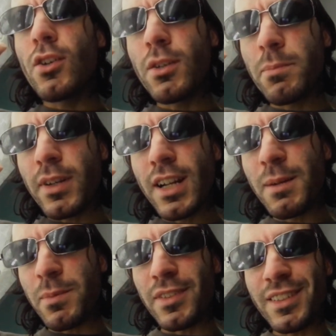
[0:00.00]
or
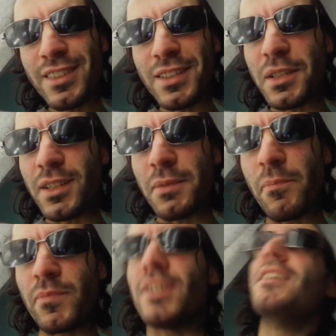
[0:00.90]
perhaps in the
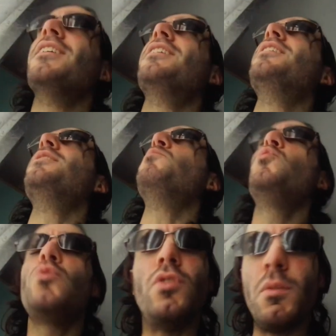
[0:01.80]

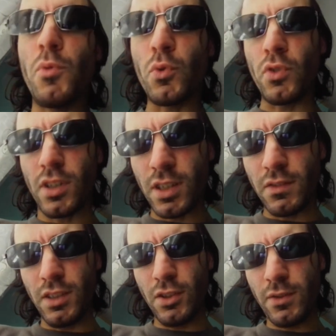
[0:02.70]
mood music
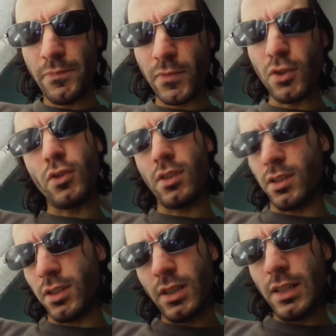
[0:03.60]
video,
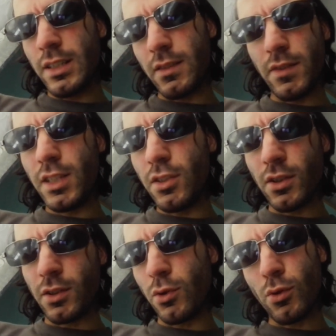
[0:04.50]
or the
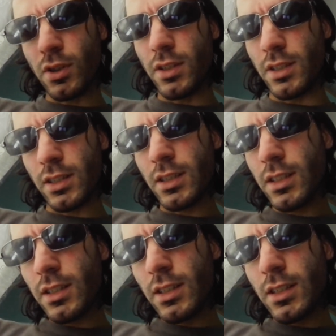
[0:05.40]
video called
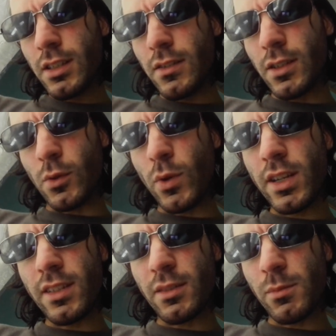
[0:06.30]

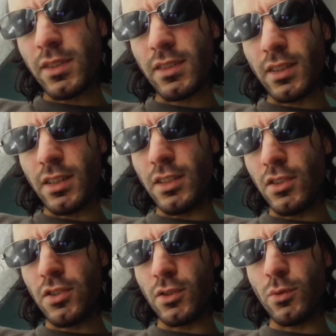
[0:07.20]
Where is Mr.
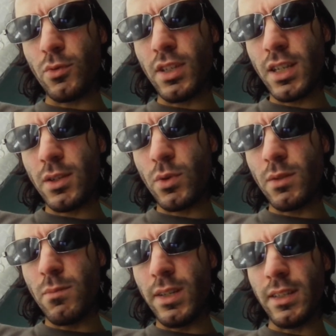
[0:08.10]
Lynch? Today
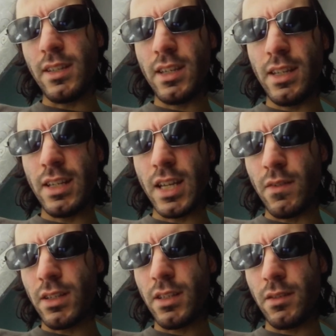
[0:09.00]
will be day
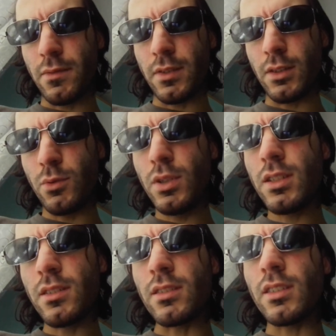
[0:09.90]
11 if I'll do
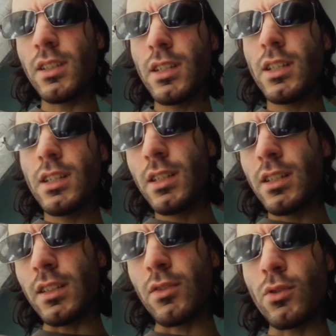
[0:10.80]
it.
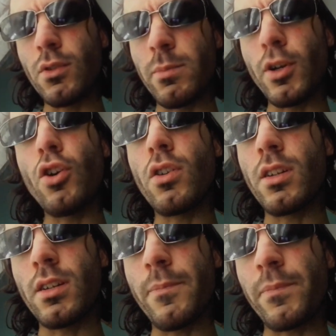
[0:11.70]
And so,
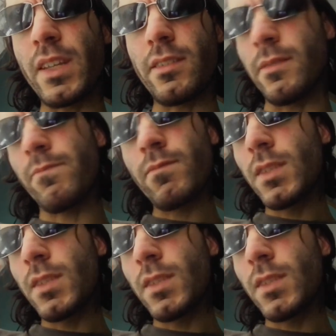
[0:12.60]
or yes,